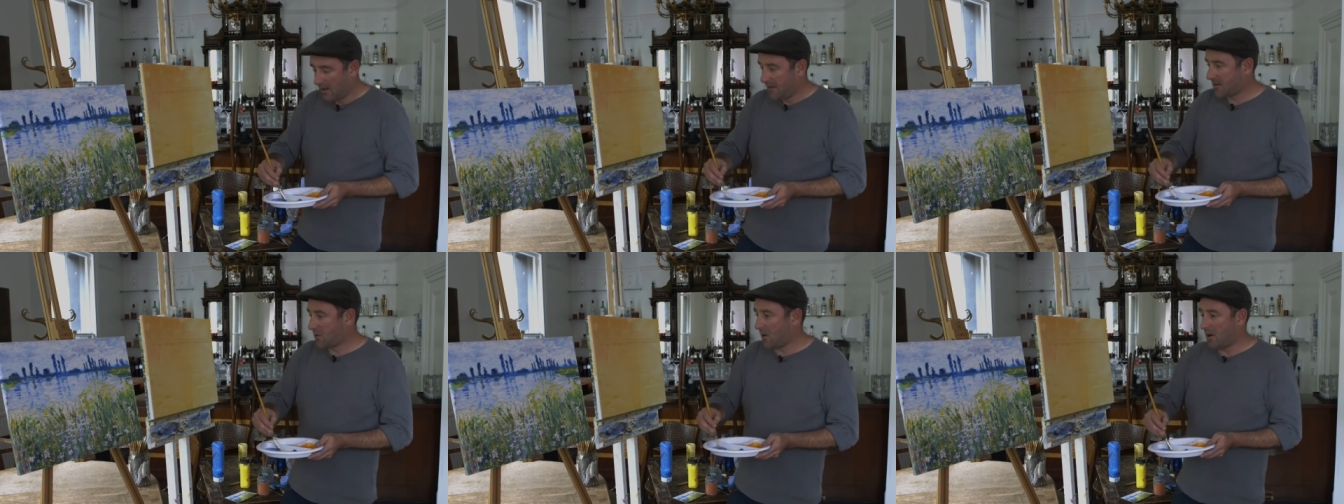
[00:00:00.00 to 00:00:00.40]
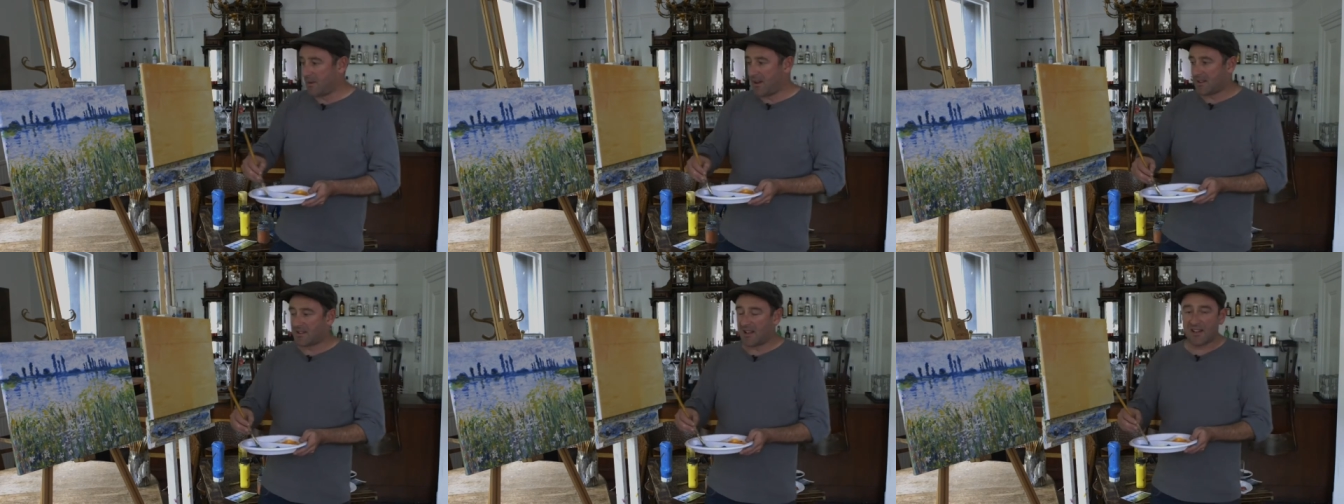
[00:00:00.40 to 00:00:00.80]
There's quite a
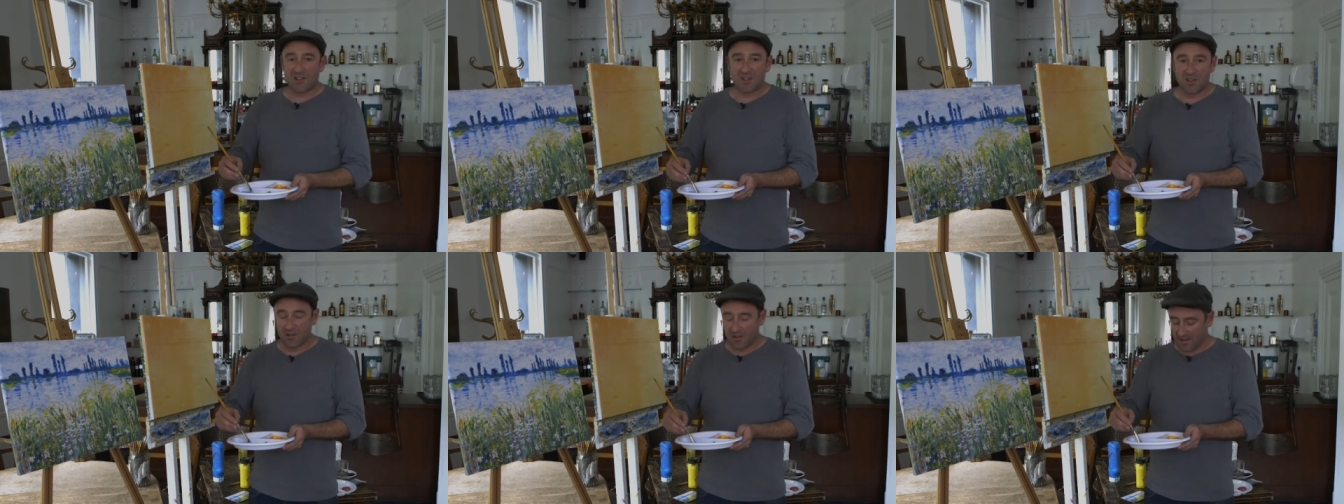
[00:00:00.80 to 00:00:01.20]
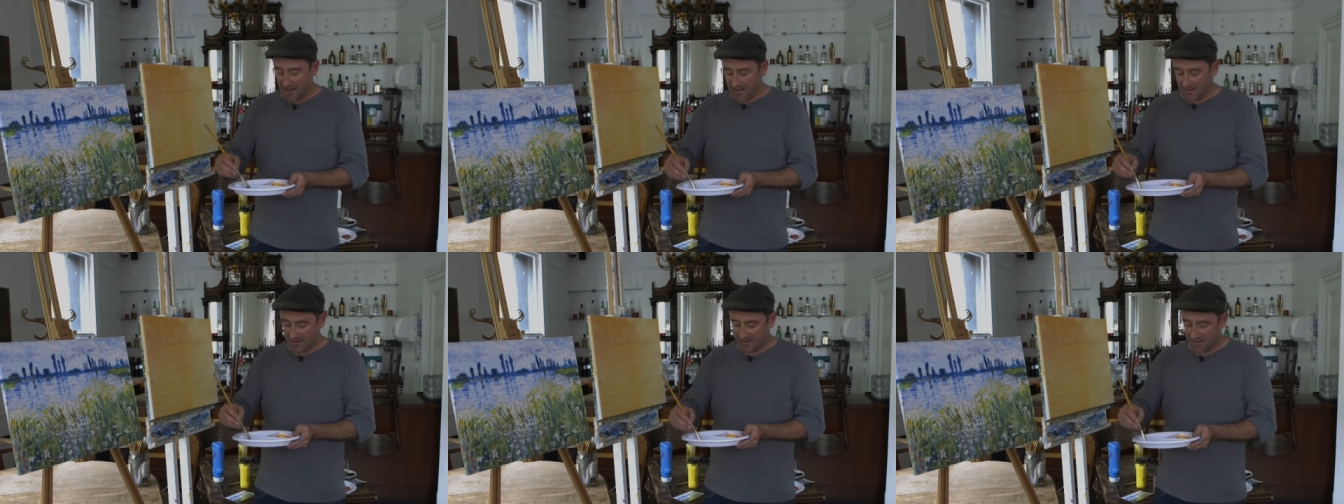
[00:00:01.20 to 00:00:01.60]
bit of texture in
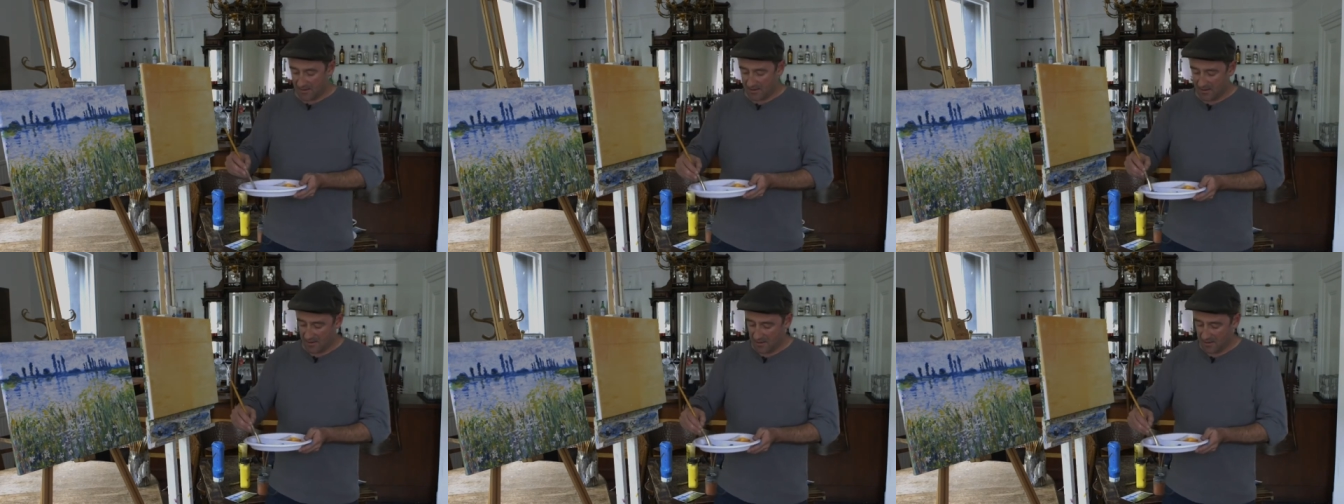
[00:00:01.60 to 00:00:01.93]
this.